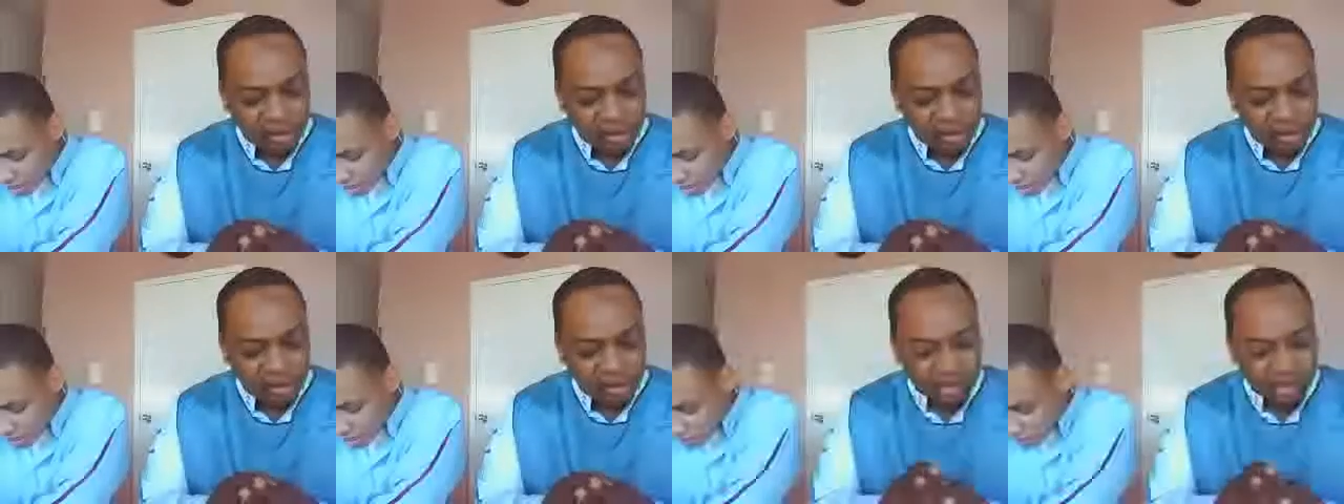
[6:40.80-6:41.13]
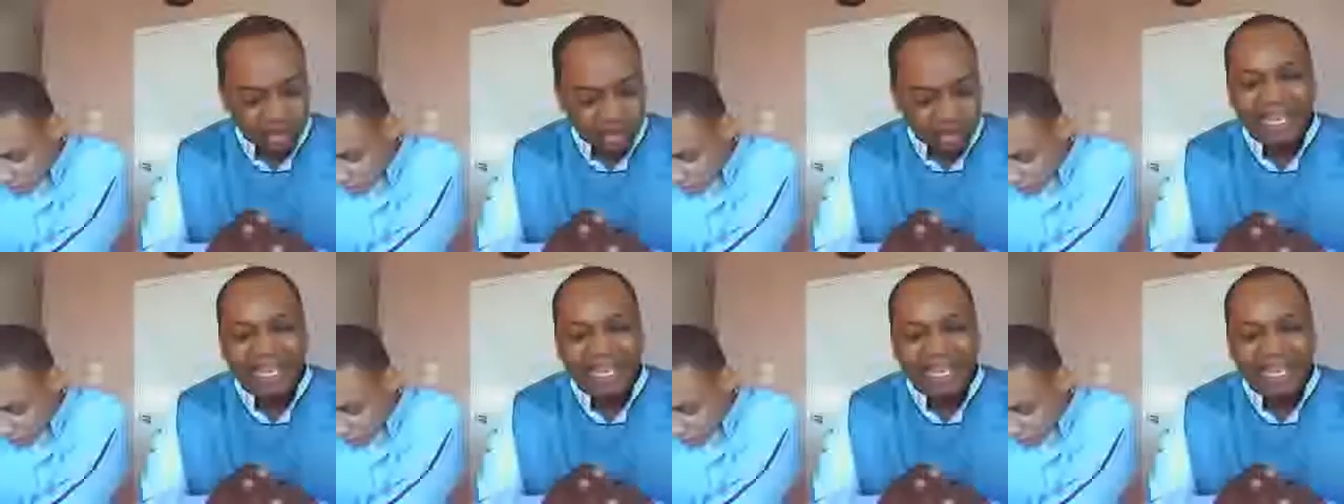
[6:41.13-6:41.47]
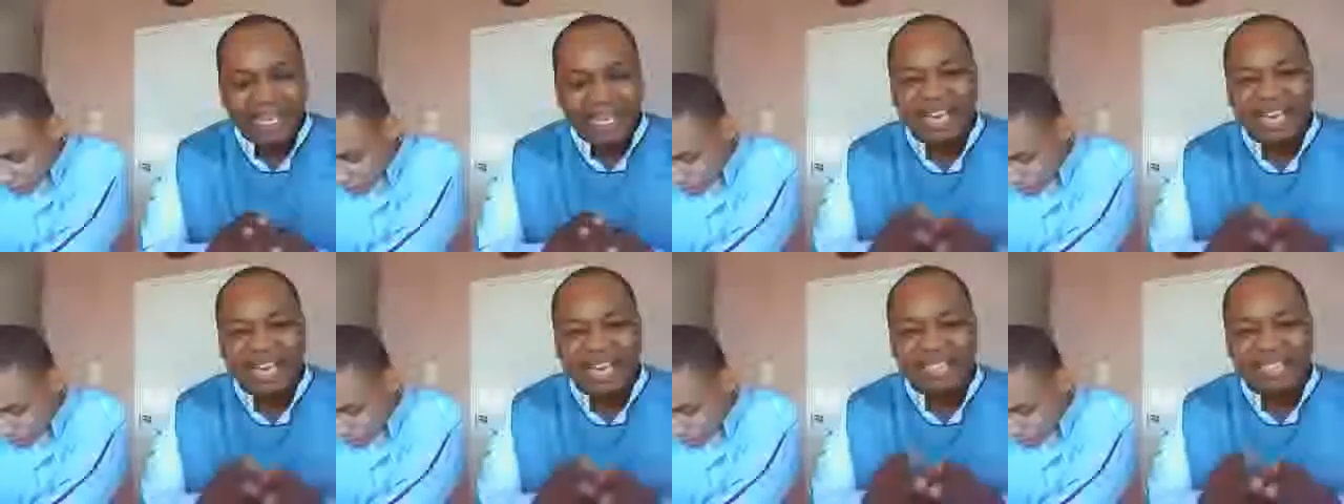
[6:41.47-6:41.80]
So that
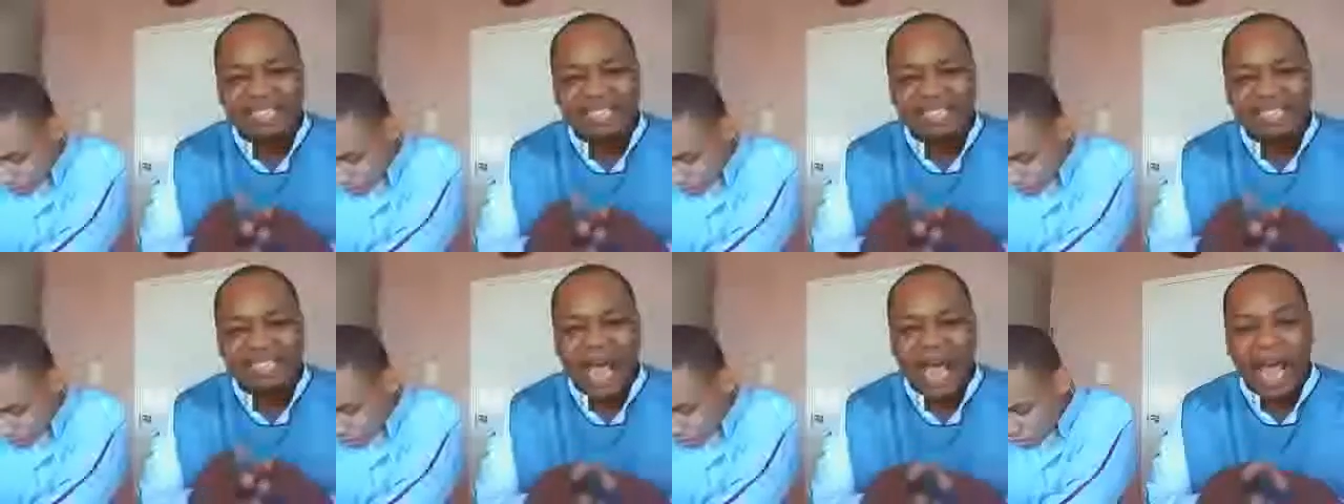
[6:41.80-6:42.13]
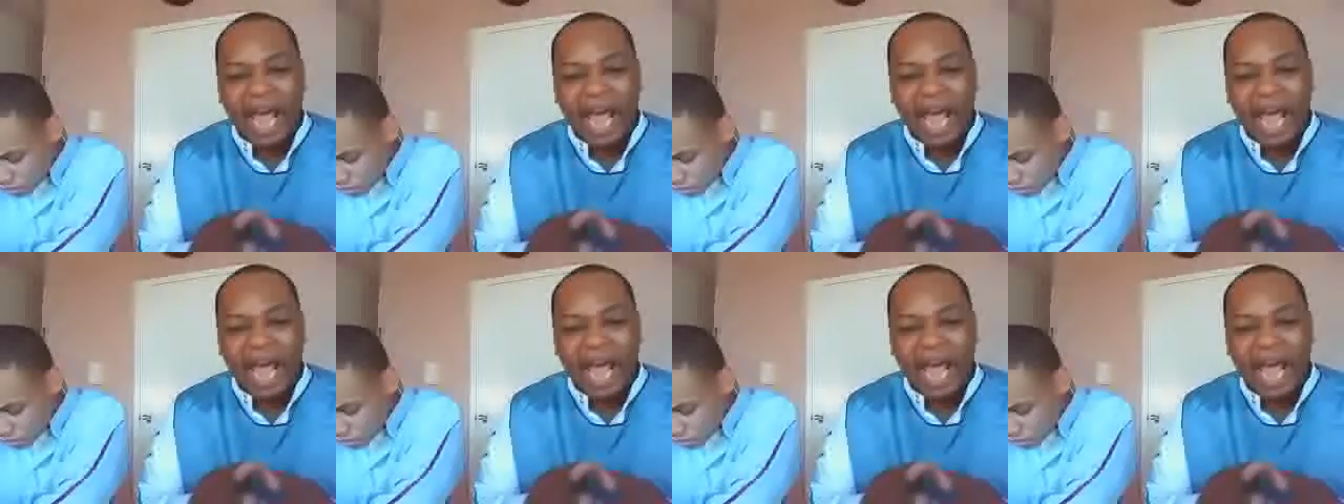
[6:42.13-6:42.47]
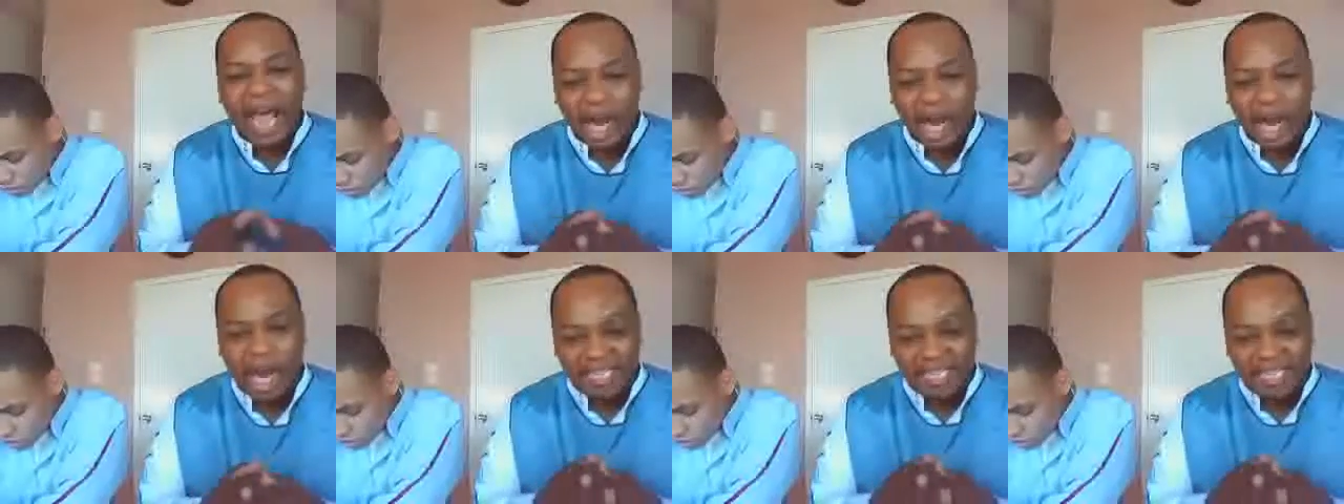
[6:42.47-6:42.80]
means that it's
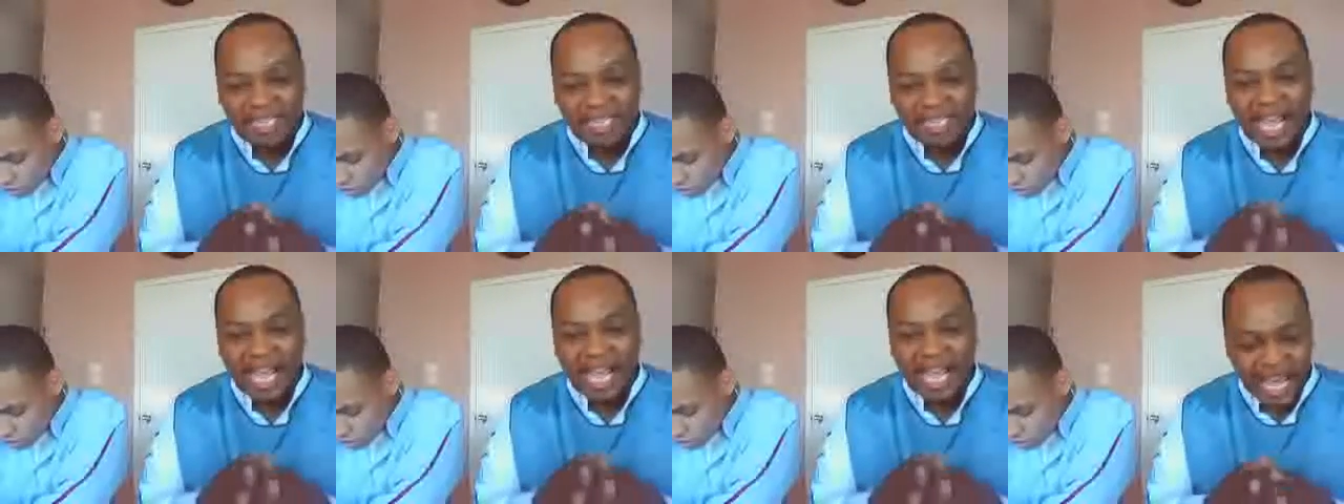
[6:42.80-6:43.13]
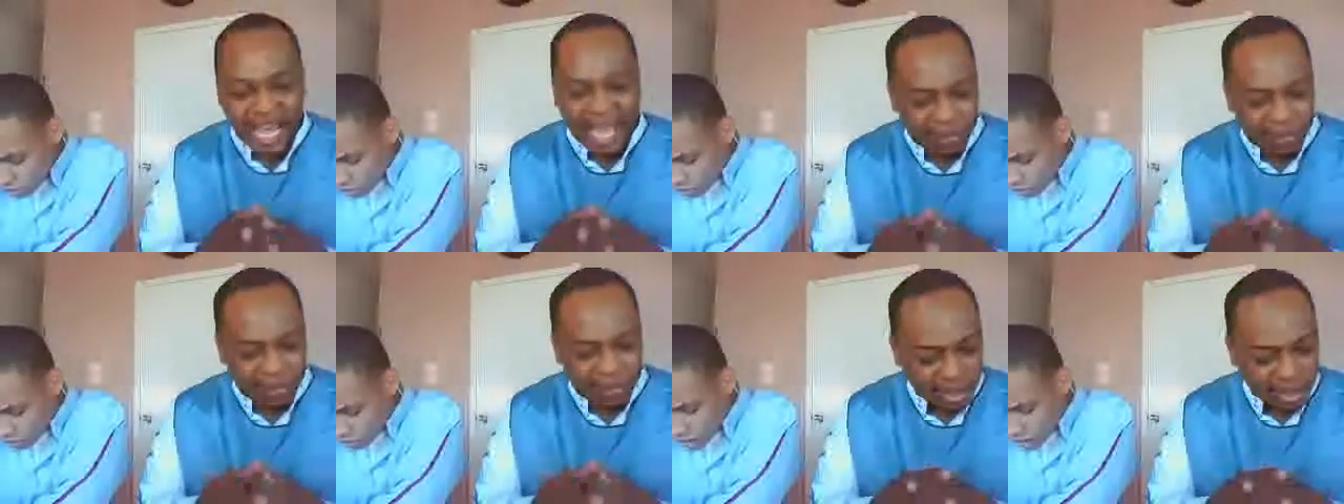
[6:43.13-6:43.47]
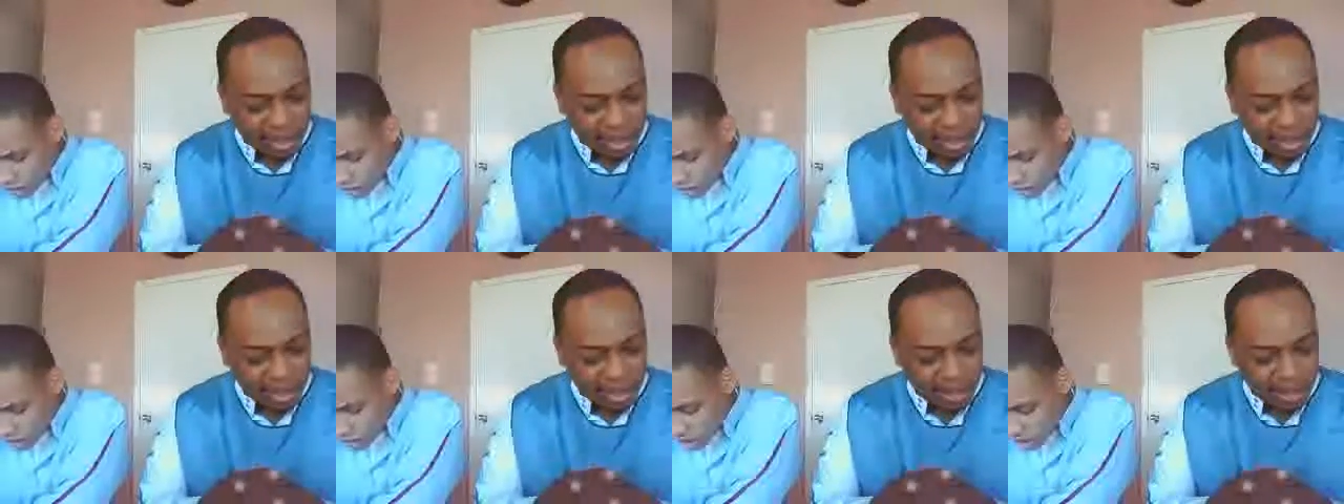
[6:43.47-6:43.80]
right here. It's at
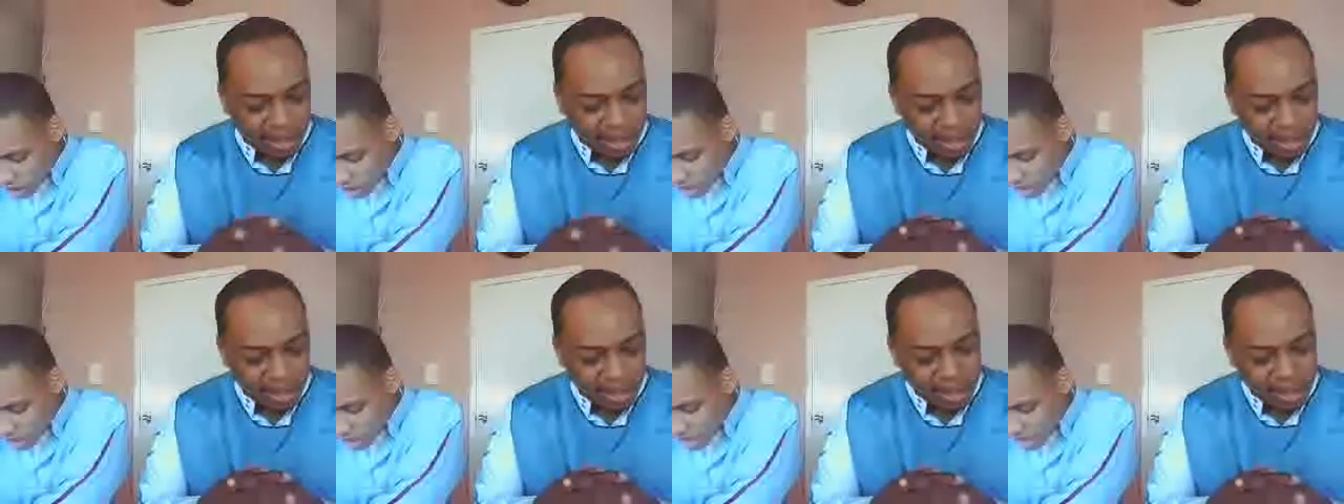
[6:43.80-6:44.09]
hand. Read.